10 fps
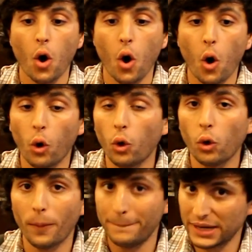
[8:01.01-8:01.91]

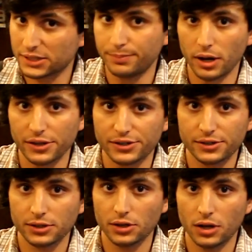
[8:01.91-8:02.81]
whole mix
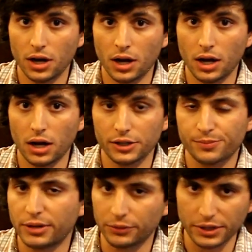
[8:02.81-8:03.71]
bus
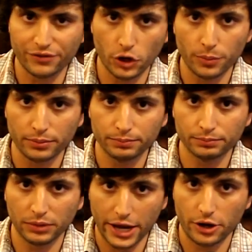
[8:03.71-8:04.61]
spring reverb
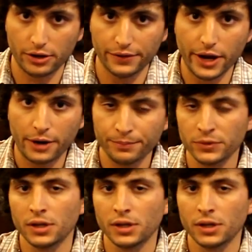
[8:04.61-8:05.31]
layer in there.